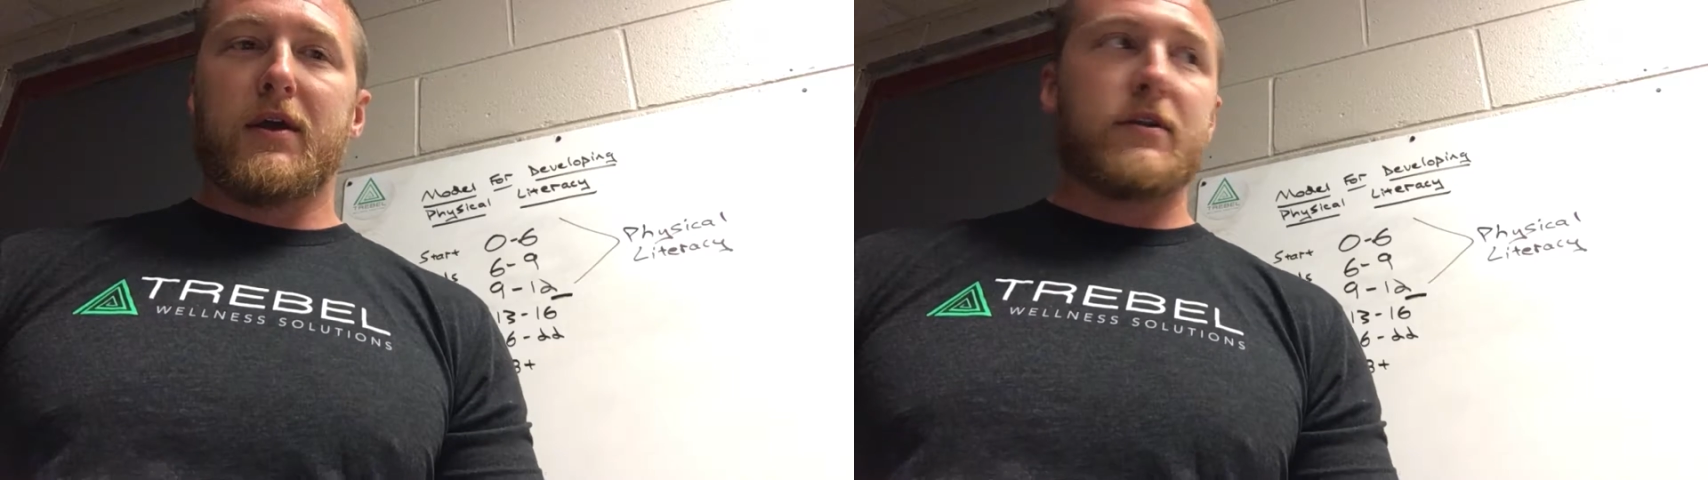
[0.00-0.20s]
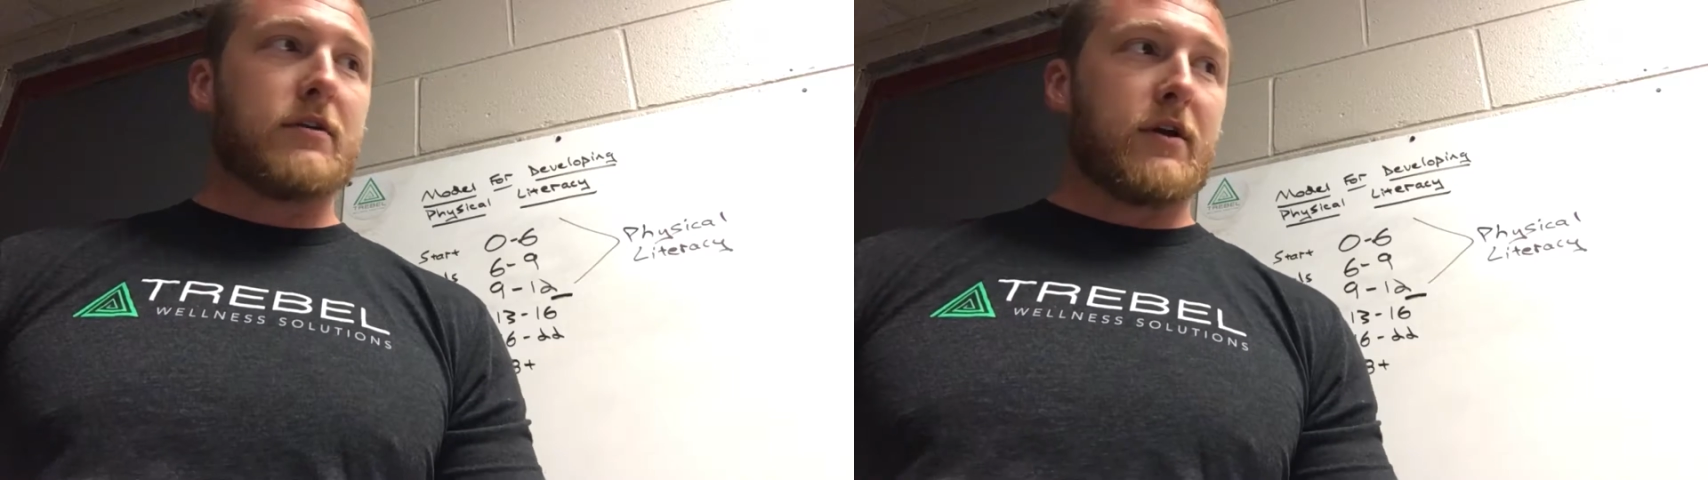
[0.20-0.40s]

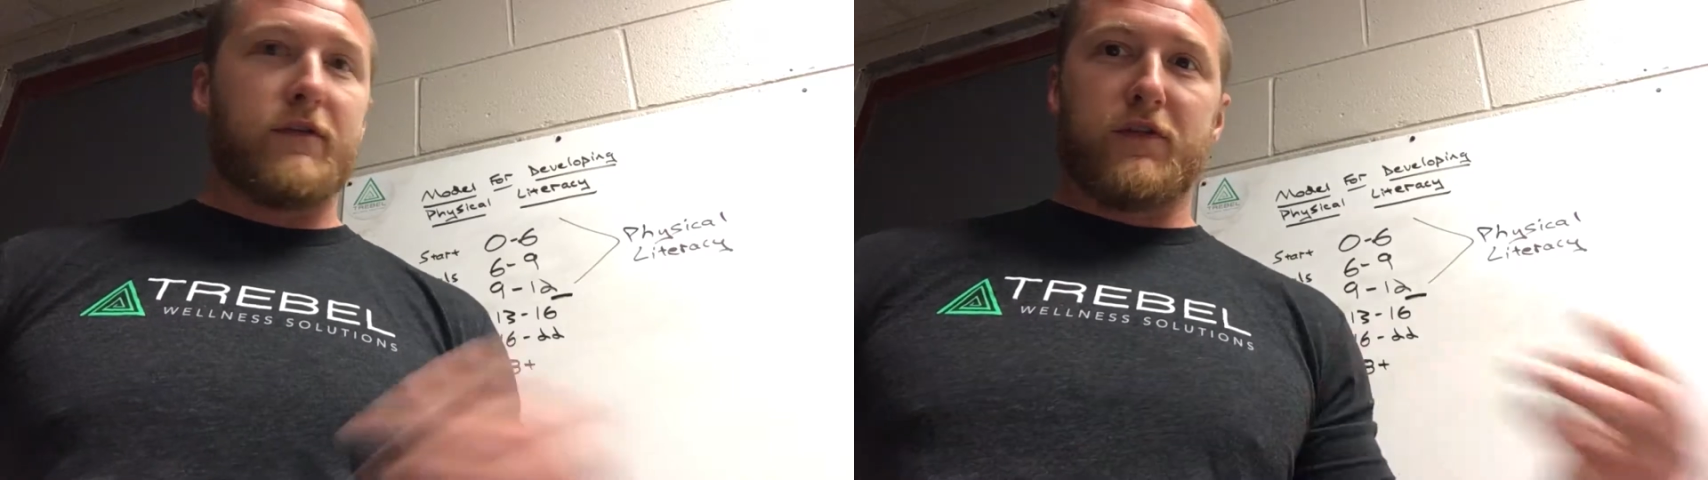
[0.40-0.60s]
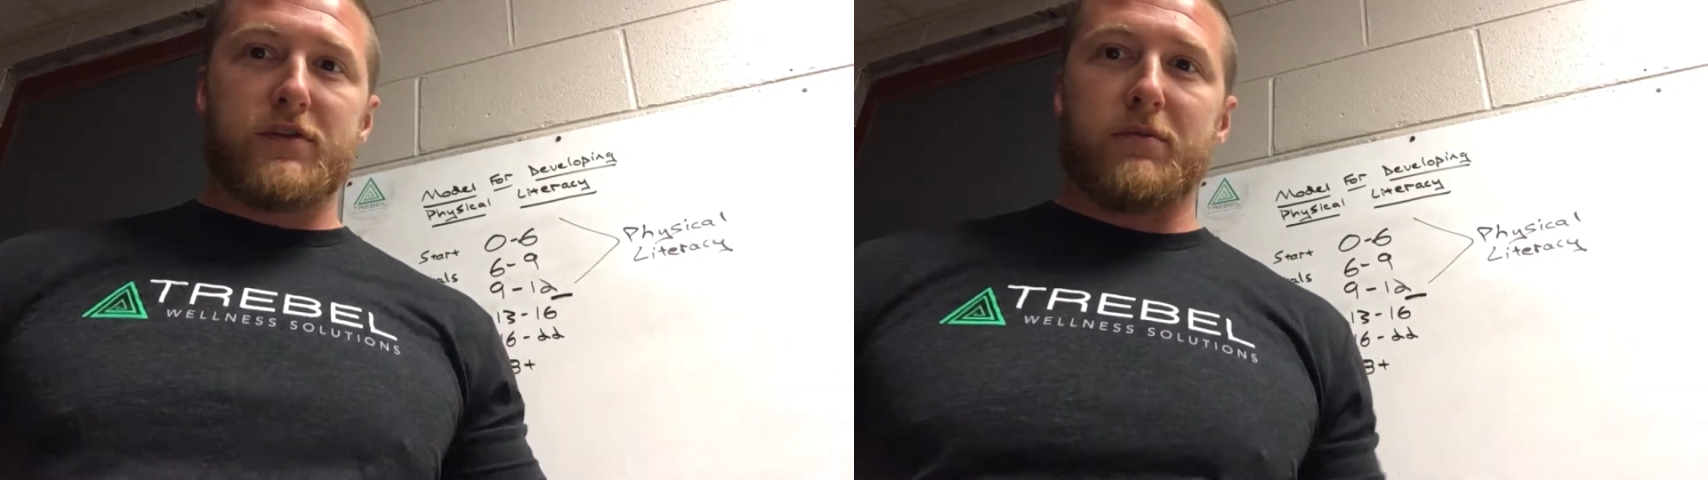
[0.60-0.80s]
and
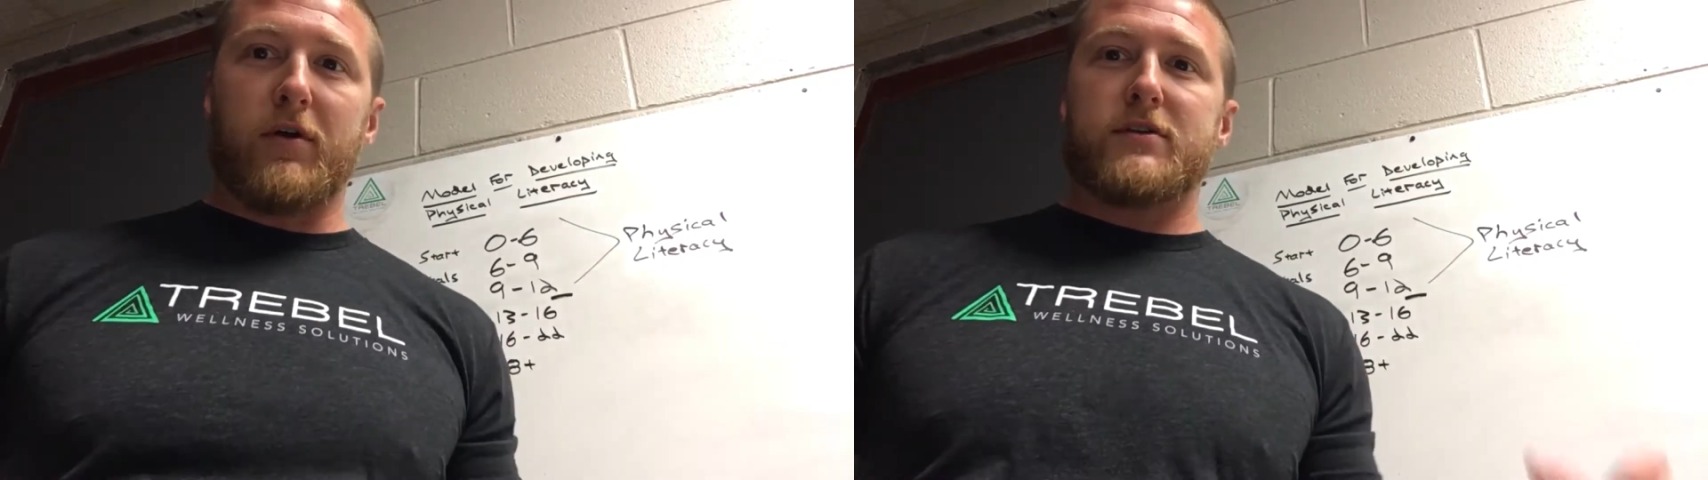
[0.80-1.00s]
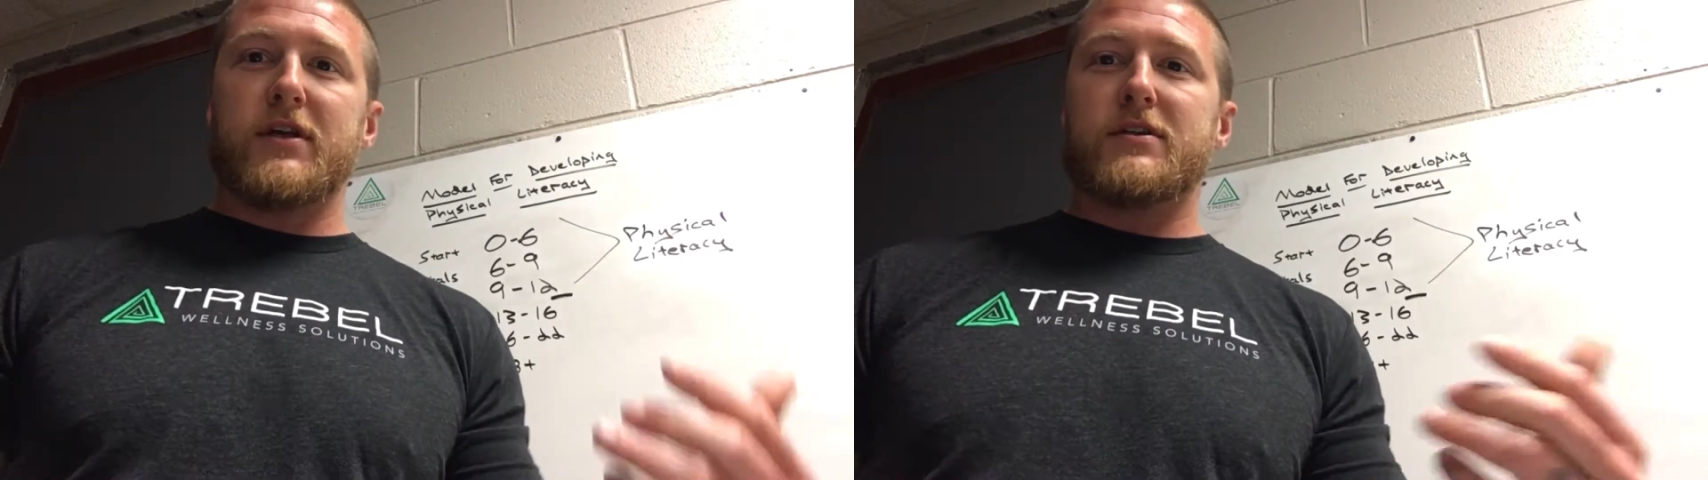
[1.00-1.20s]
looking for some
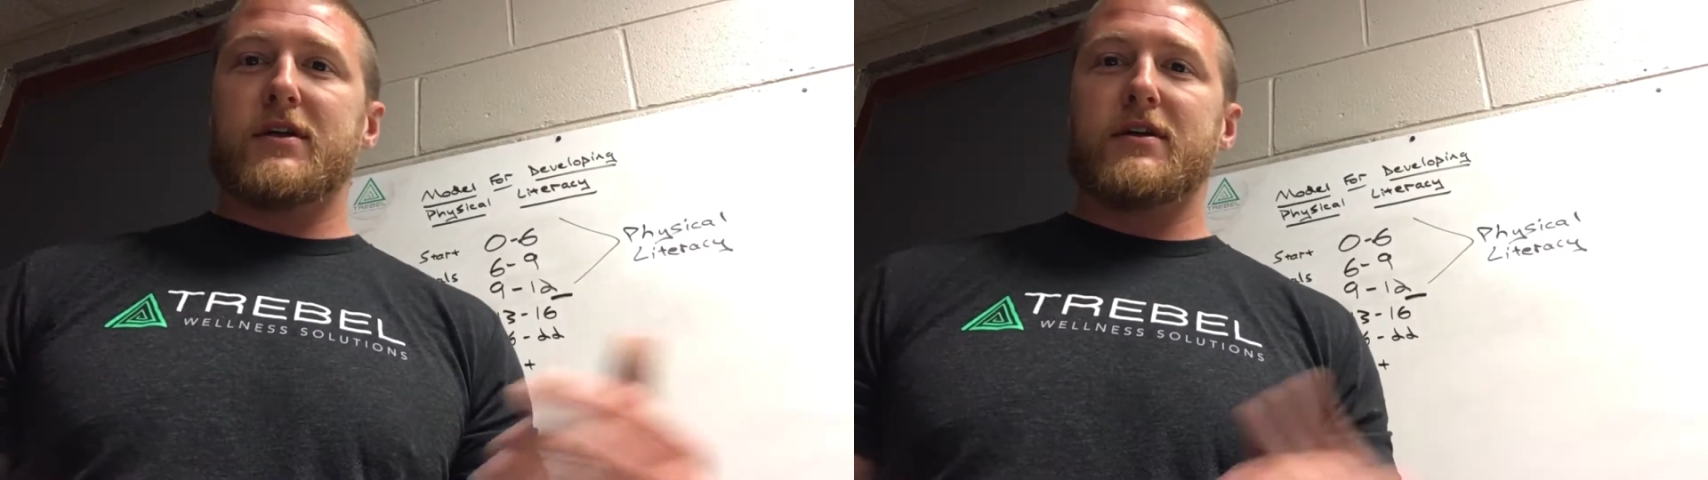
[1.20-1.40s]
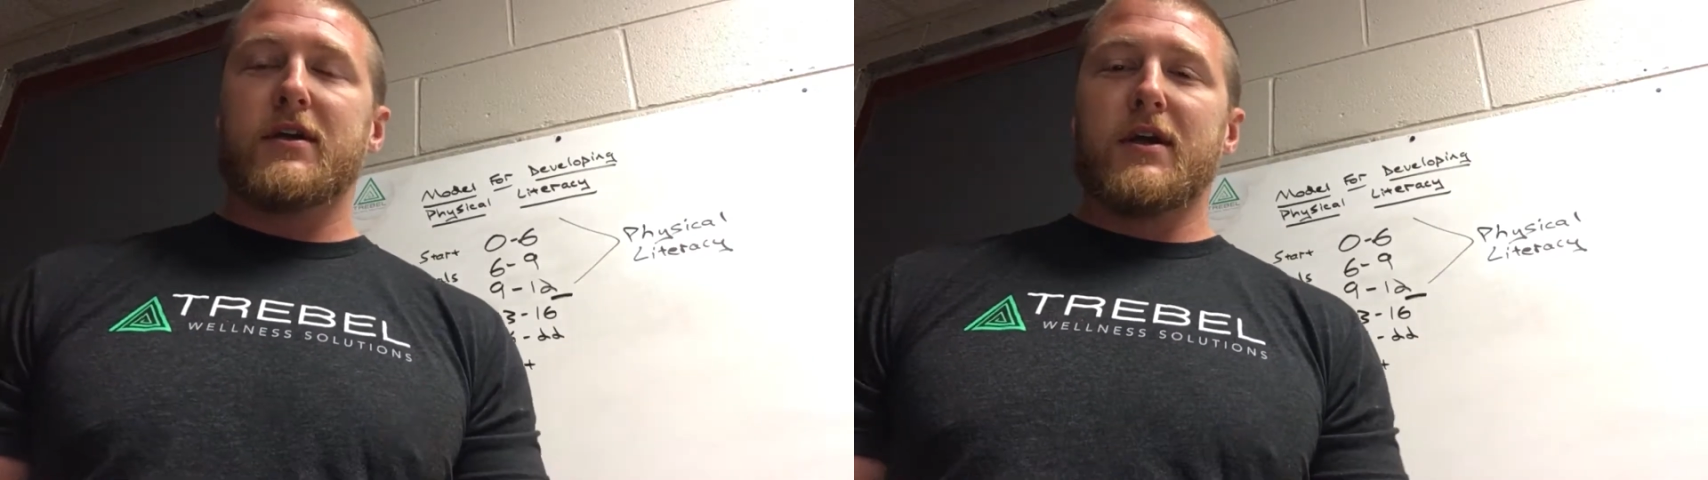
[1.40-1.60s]

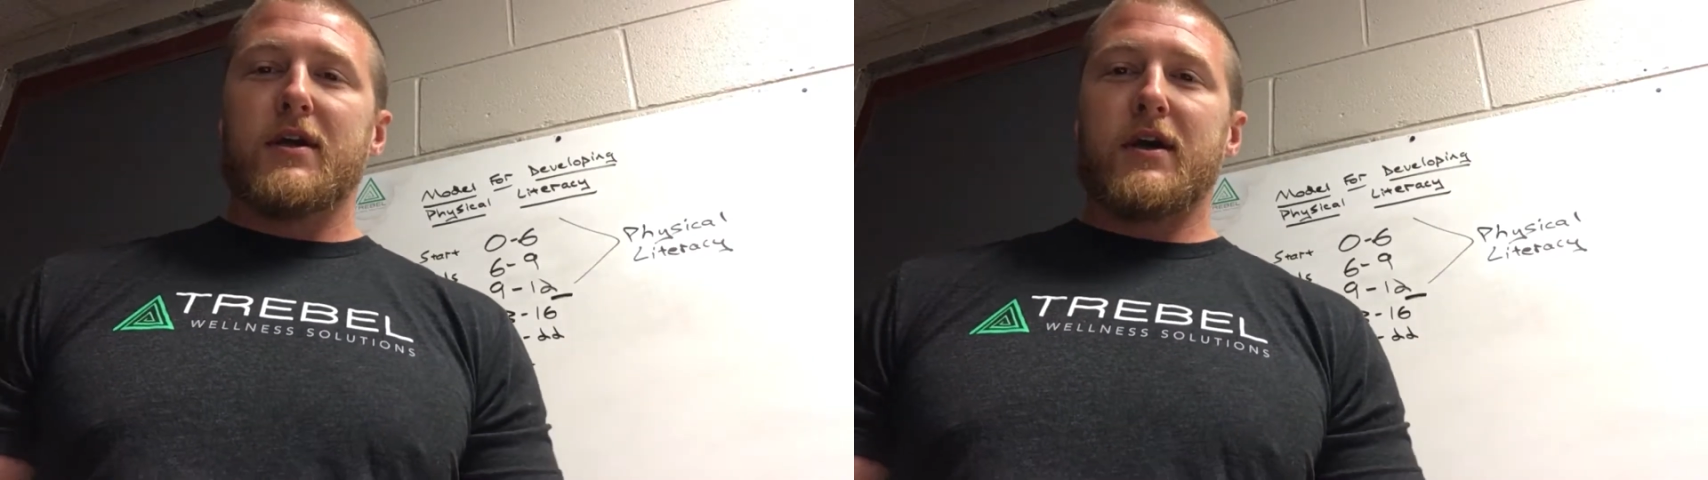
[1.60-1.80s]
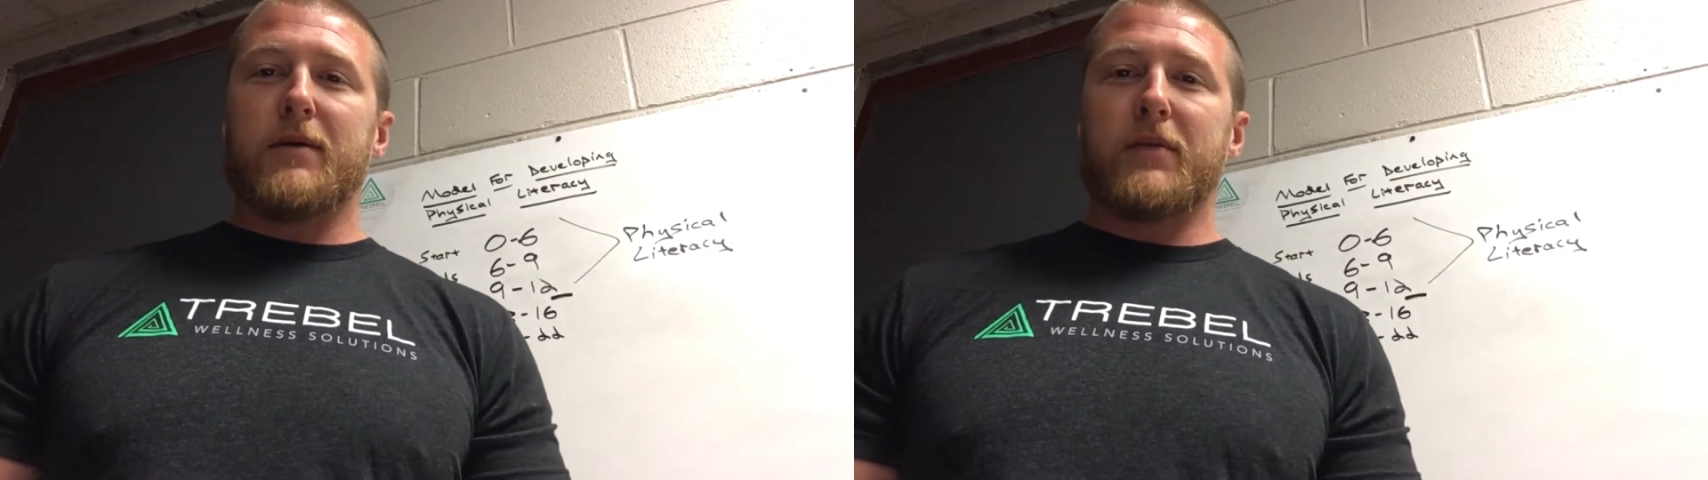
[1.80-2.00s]
artistic
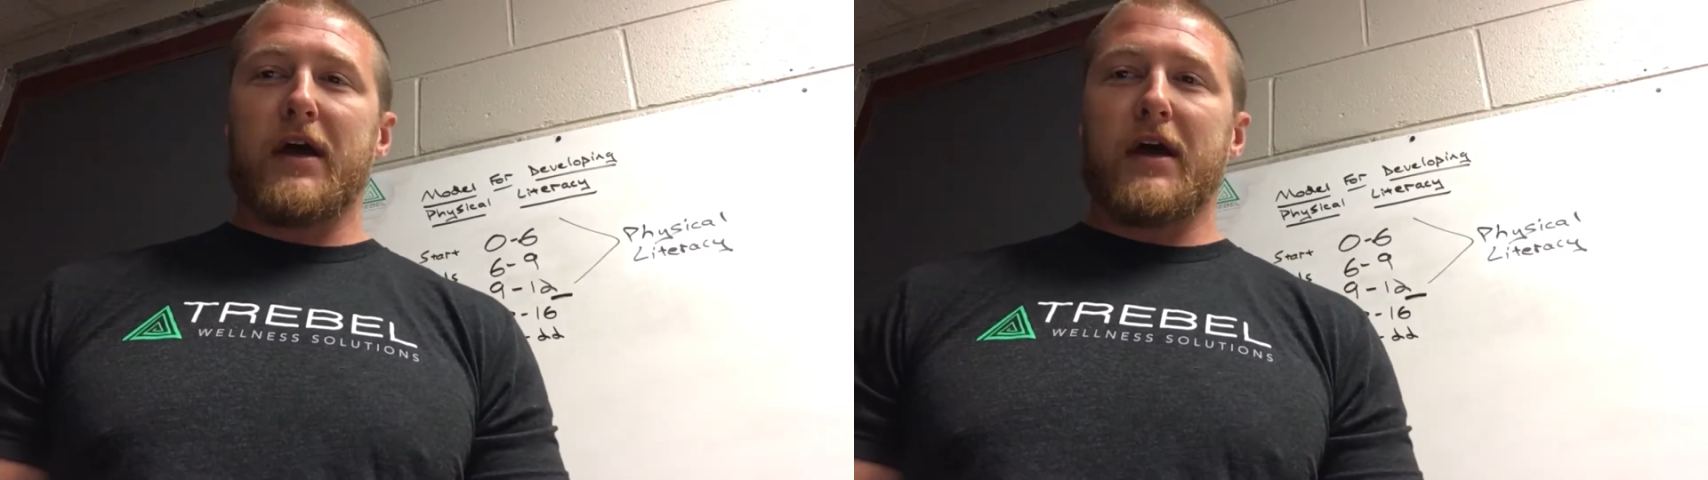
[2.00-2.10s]
um,